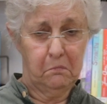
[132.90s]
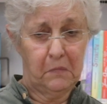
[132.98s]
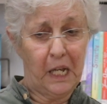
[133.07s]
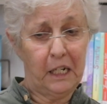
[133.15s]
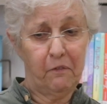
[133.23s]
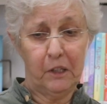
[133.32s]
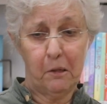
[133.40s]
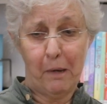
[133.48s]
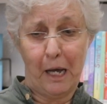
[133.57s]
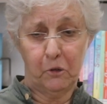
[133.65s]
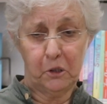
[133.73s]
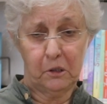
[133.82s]
Not even the
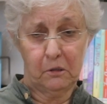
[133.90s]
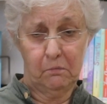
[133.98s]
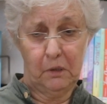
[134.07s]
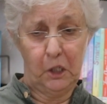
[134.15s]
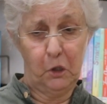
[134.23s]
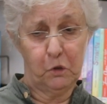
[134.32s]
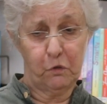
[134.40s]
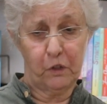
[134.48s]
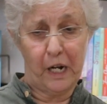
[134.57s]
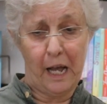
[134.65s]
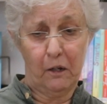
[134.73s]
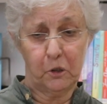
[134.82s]
mouse he used
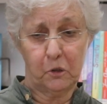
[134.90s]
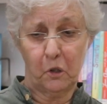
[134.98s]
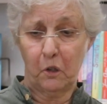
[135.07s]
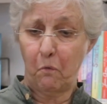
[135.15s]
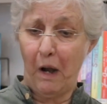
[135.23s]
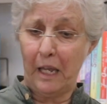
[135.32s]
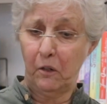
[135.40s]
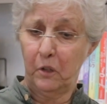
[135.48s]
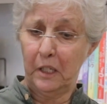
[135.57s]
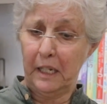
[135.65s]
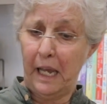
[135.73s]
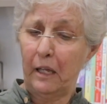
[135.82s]
for a house, or the rat,
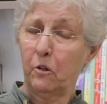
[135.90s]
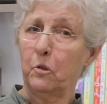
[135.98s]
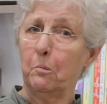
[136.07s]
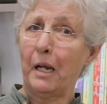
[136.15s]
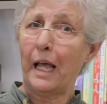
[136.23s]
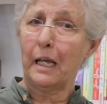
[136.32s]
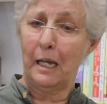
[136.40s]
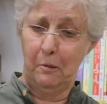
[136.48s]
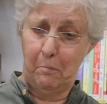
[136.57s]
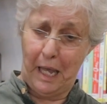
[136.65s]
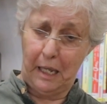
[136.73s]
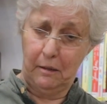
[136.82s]
or the cat, or the
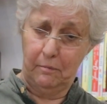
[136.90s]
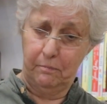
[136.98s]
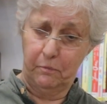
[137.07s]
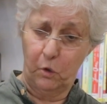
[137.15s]
black-eyed bat,